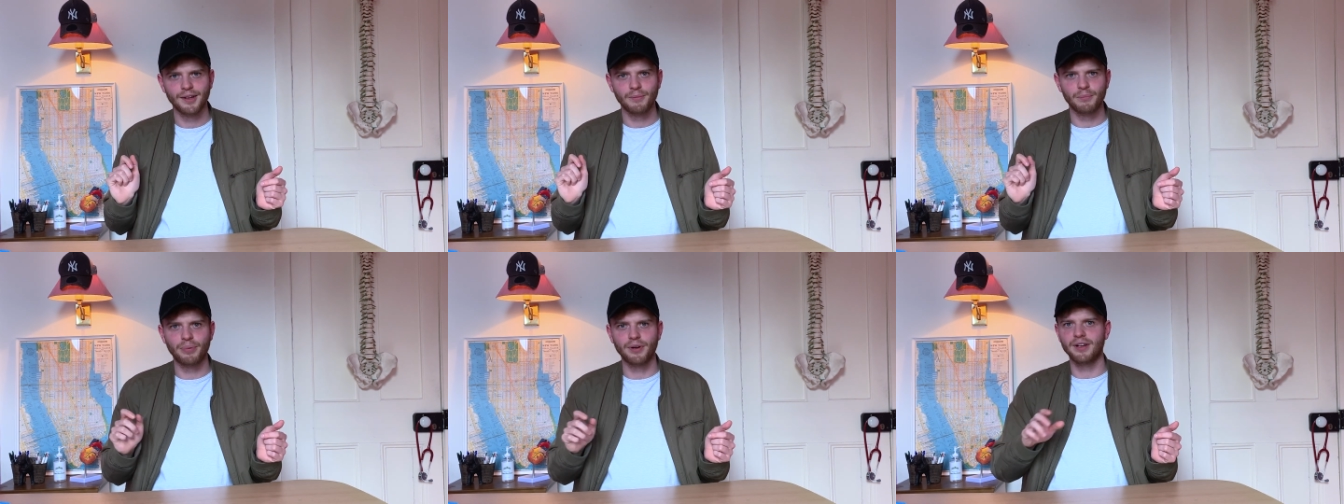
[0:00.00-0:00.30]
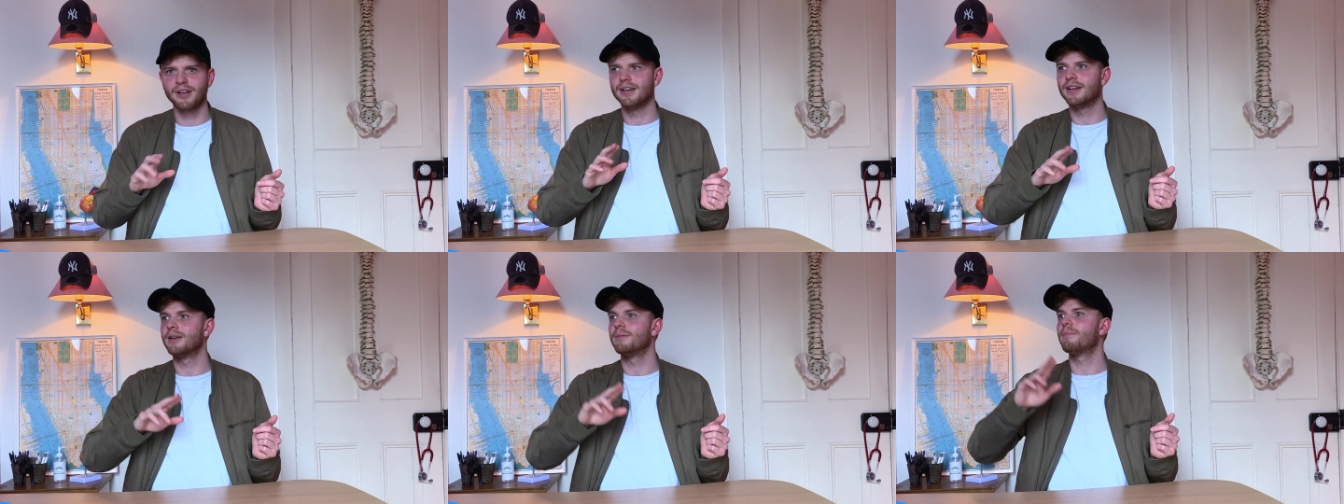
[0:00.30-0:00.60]

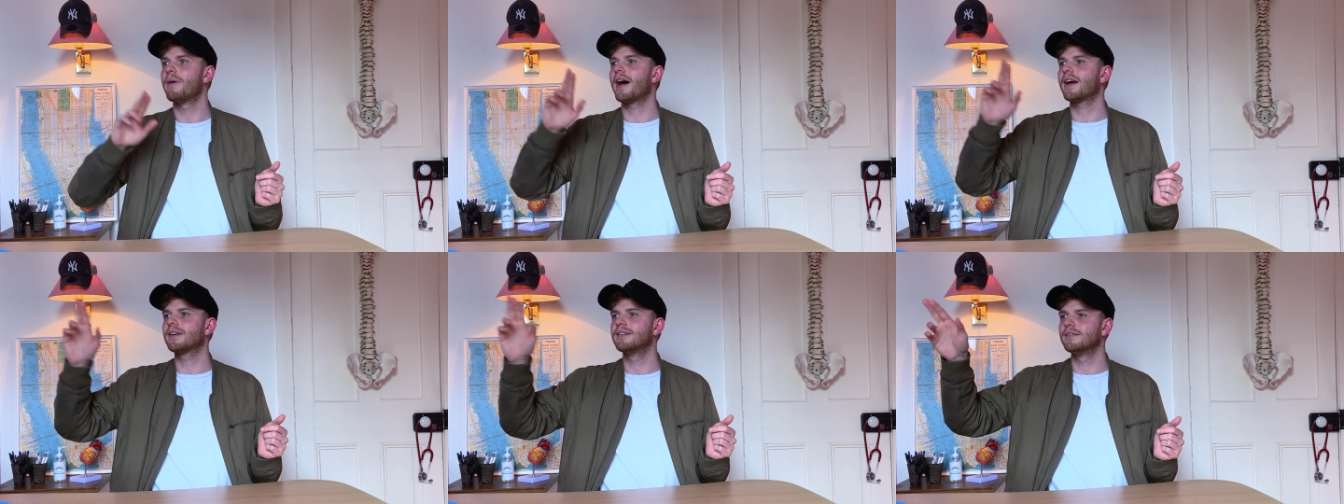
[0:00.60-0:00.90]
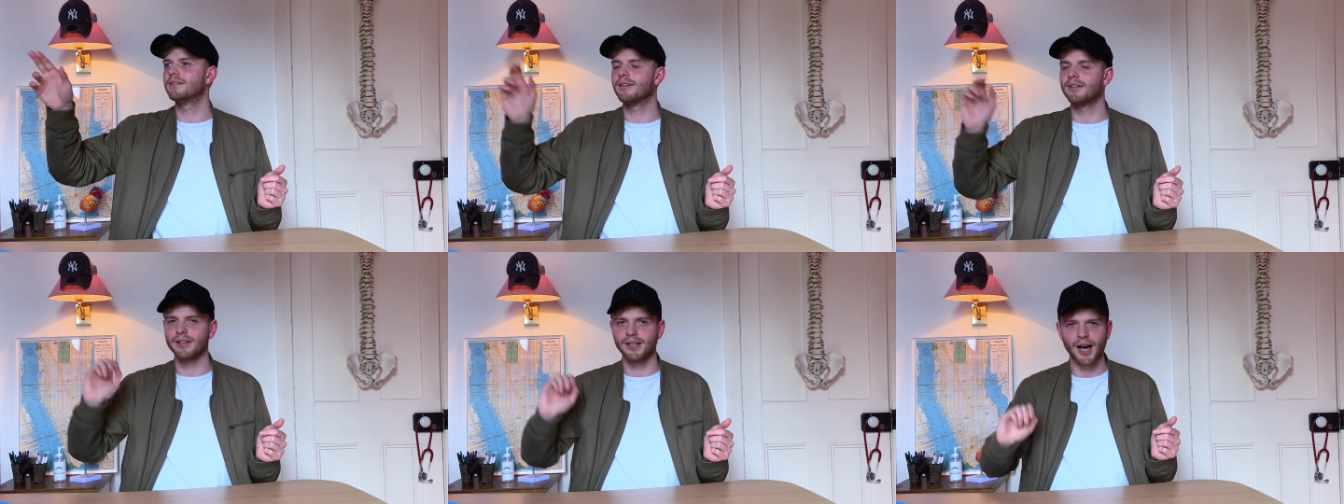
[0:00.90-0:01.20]
putting it back
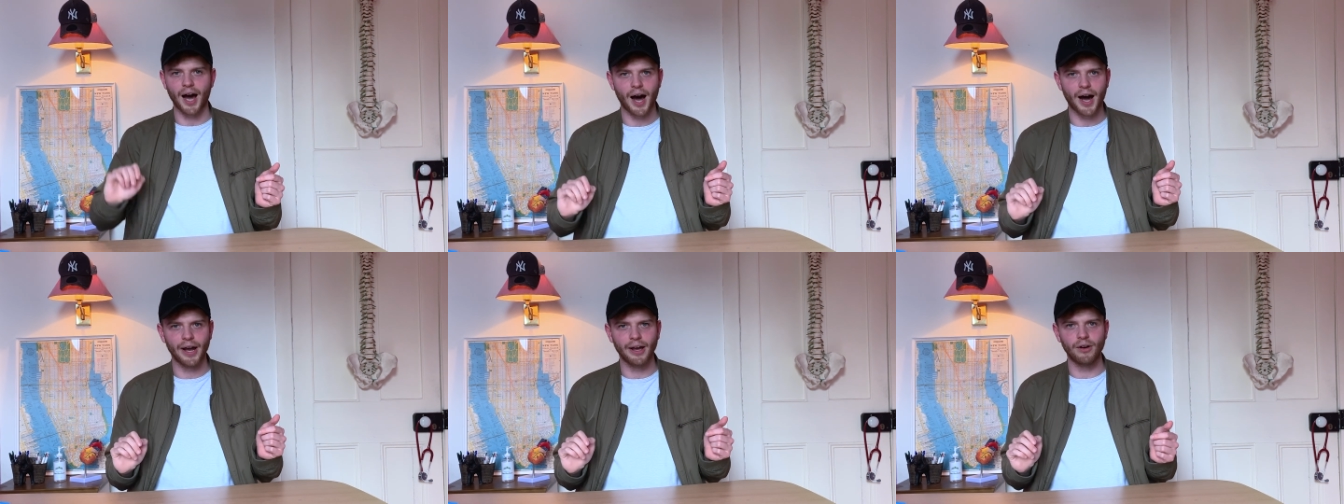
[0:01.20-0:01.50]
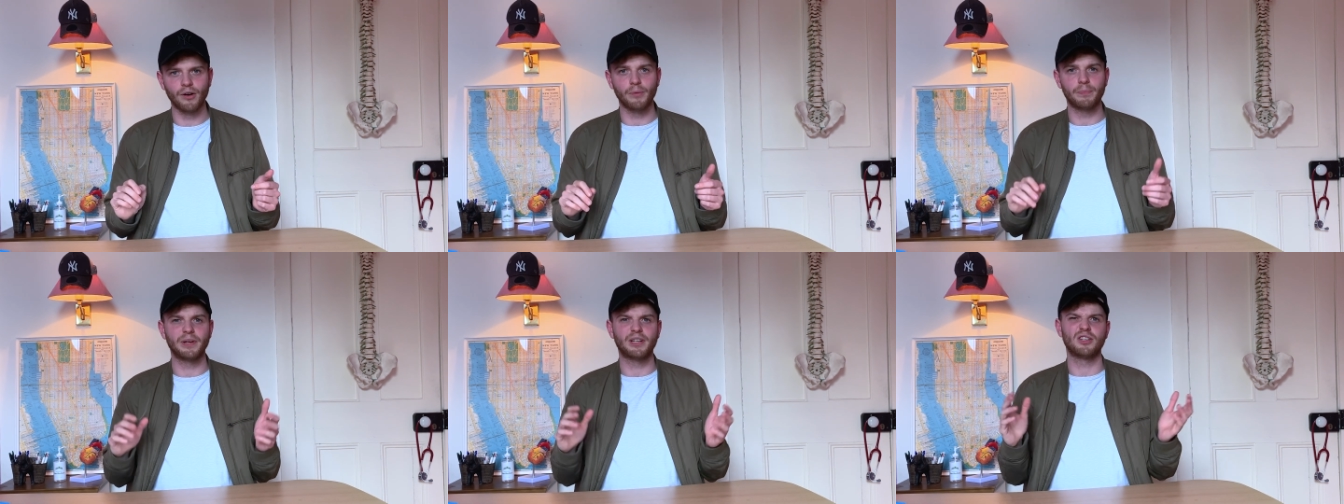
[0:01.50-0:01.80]
into the aisle
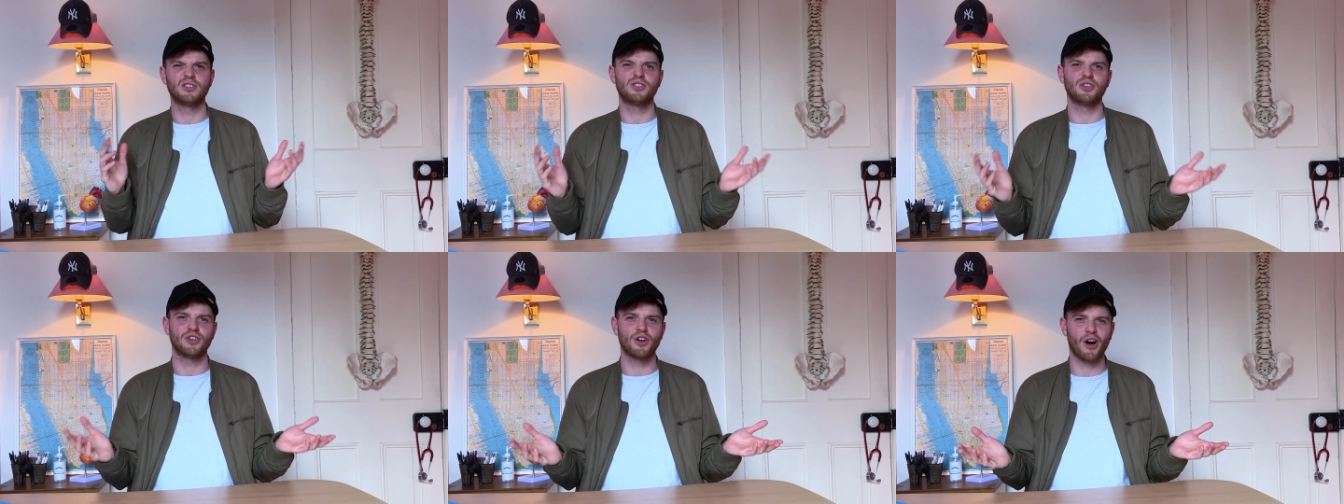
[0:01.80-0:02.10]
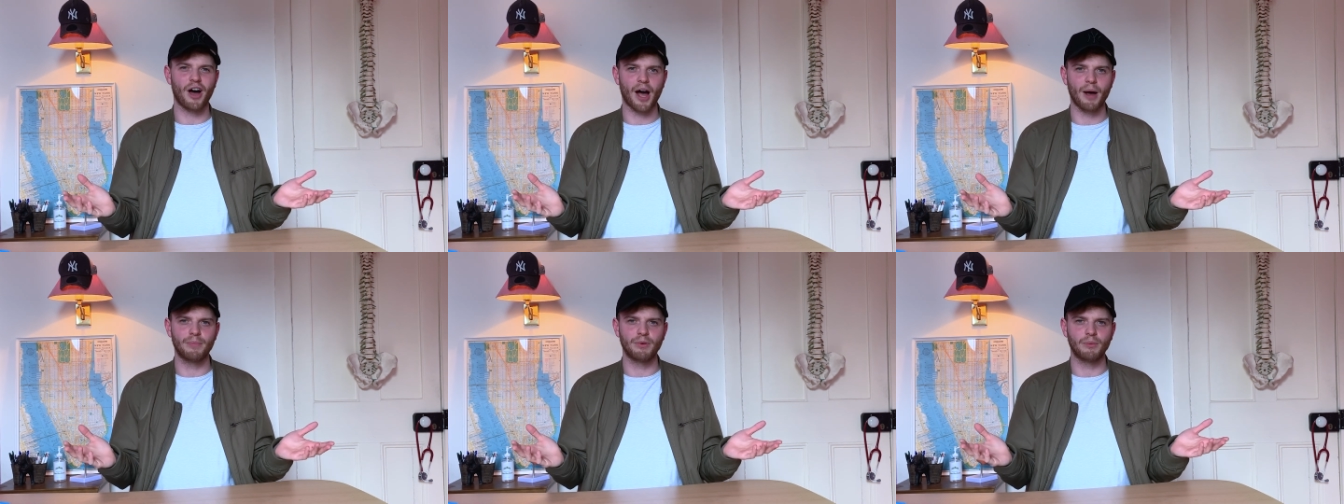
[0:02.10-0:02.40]
because you're not
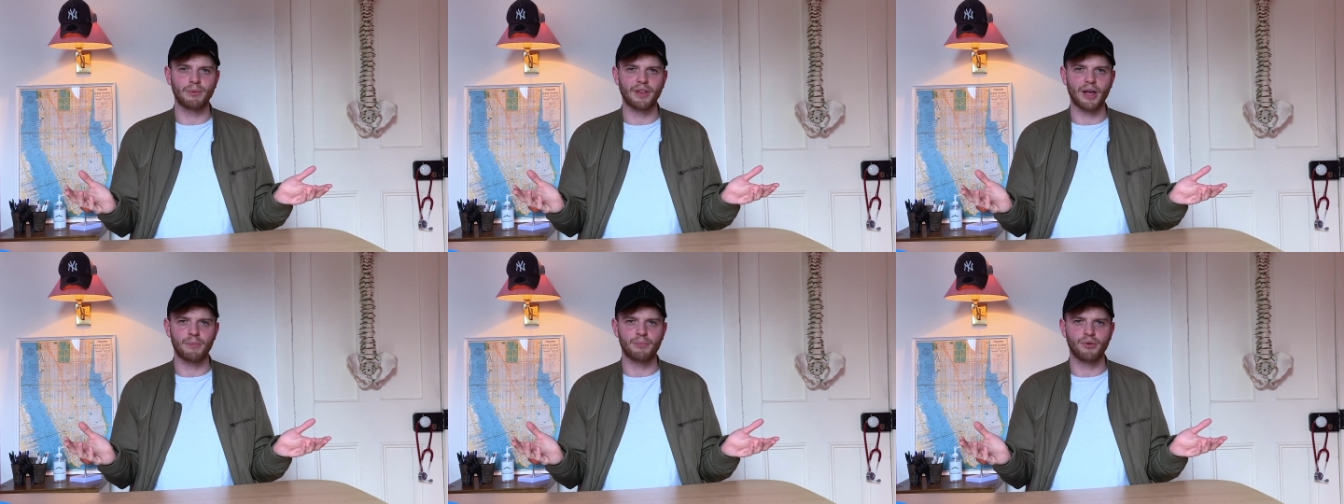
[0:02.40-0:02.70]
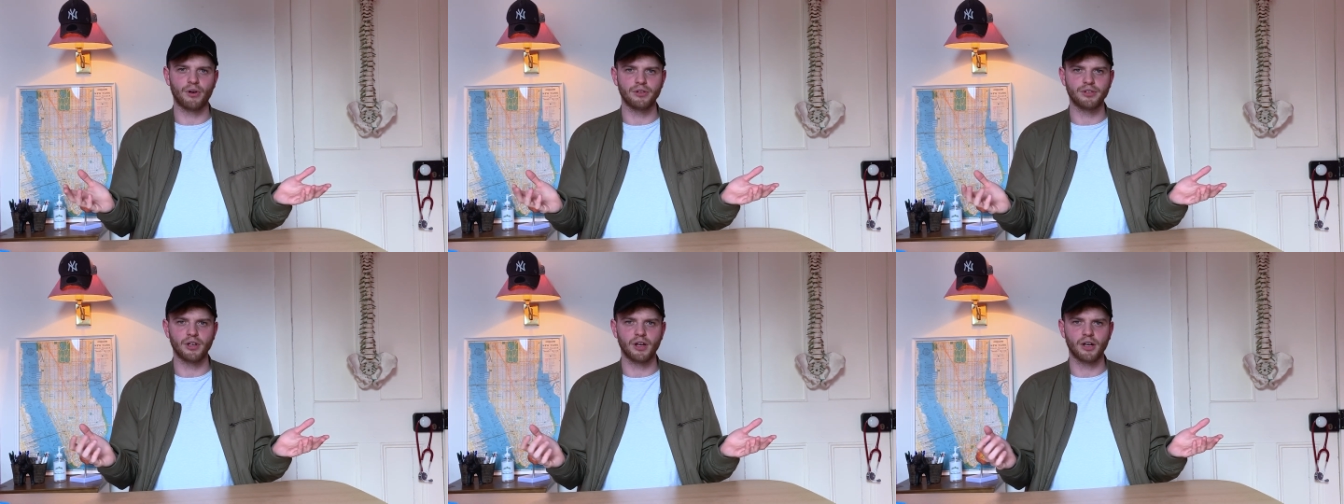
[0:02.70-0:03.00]
happy with that
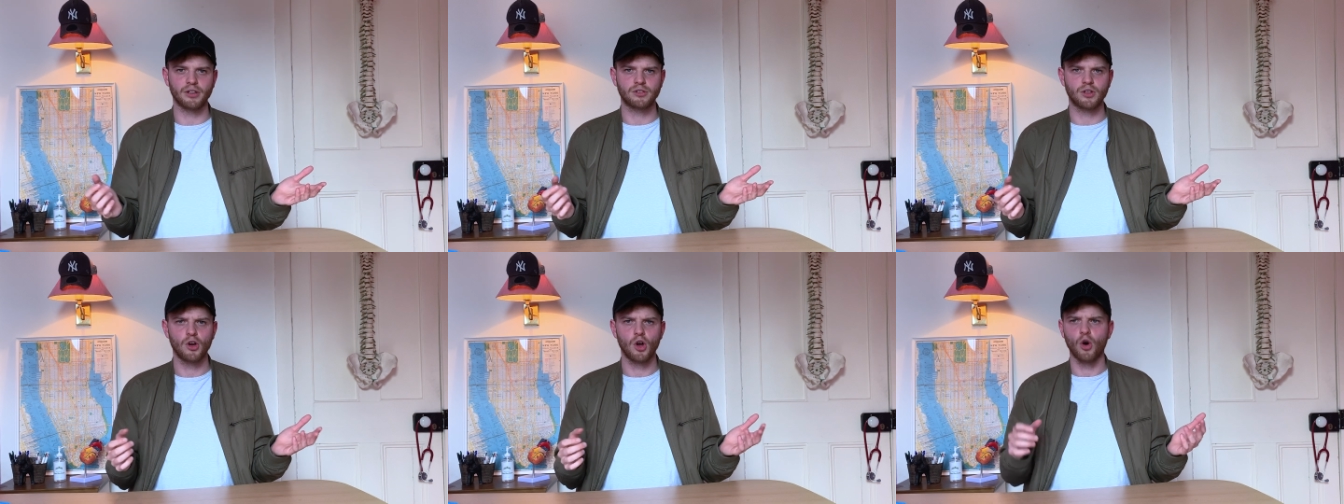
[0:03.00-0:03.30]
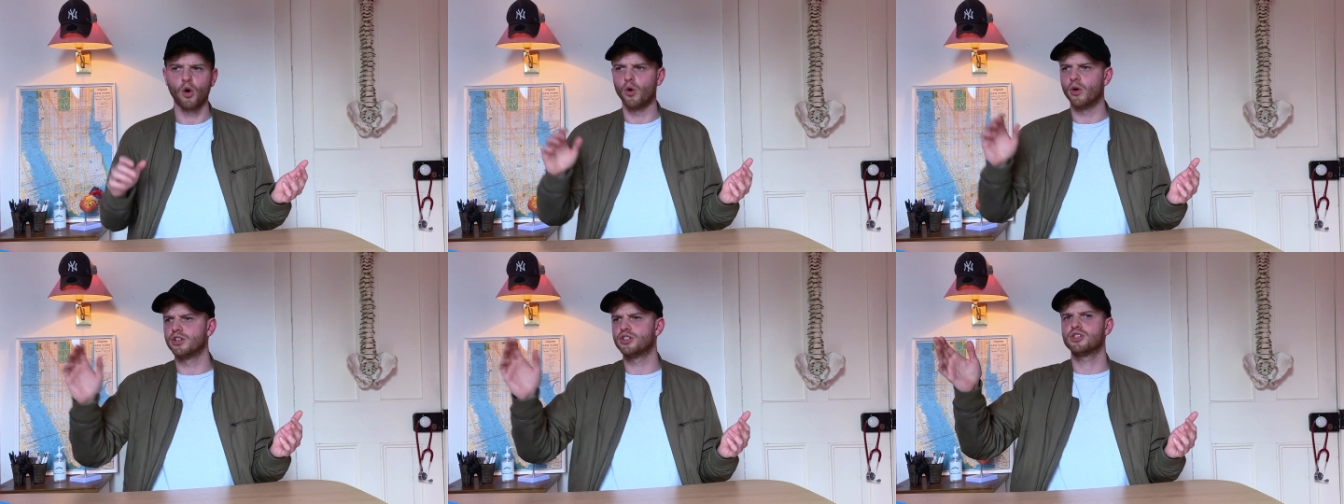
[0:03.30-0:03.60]
product
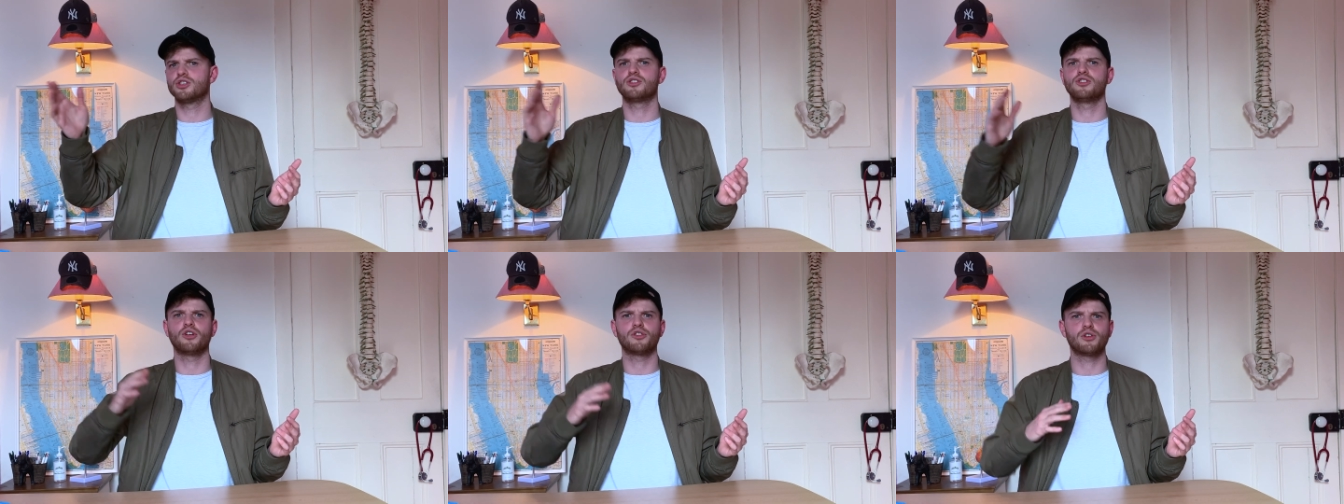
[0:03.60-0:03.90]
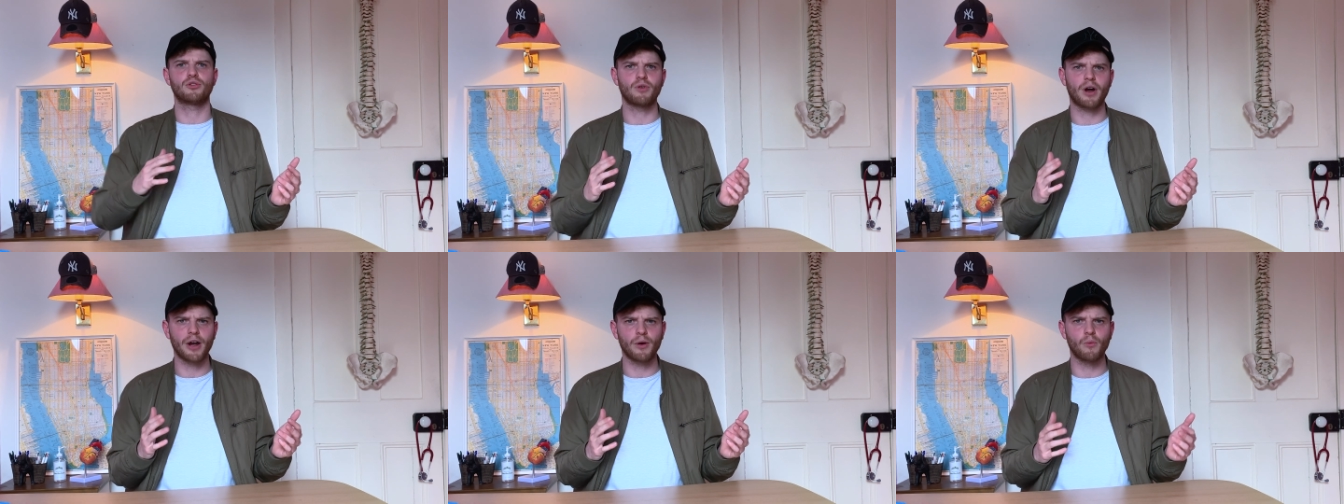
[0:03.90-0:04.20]
or it's just not the
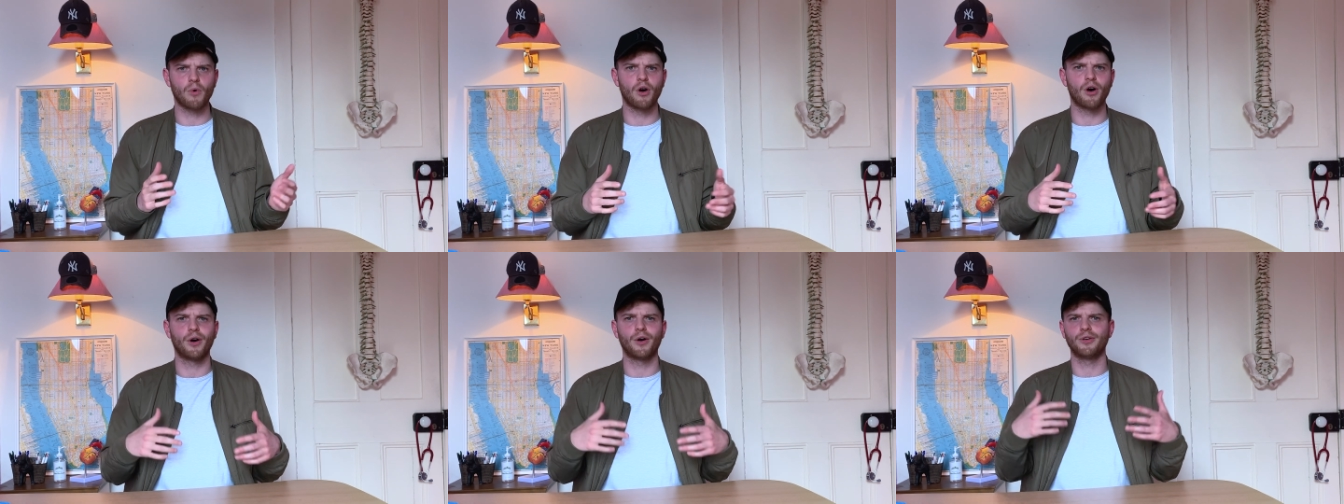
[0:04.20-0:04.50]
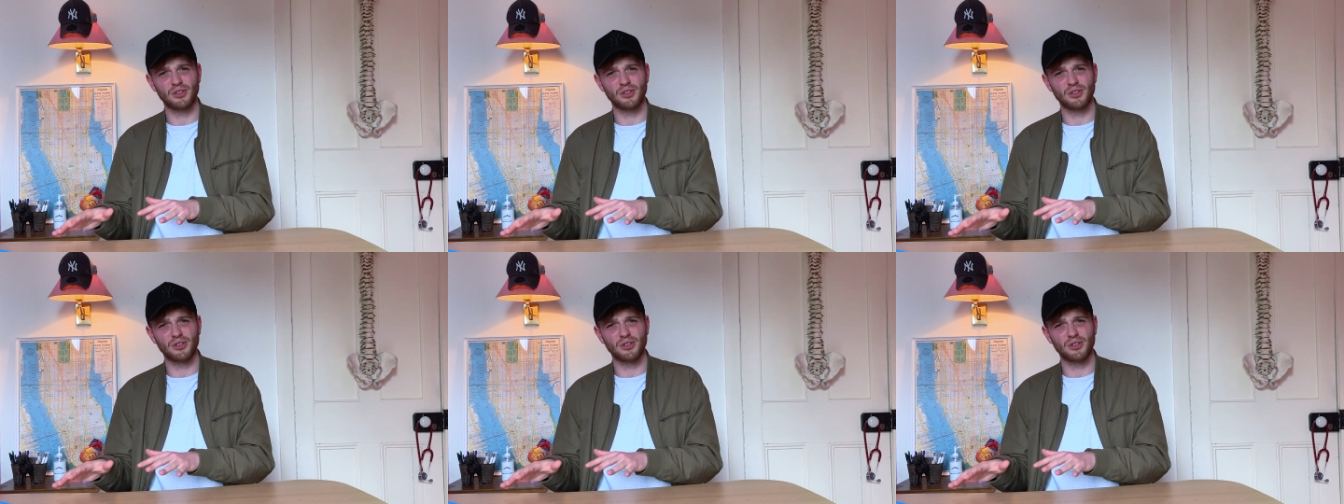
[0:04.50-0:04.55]
right one.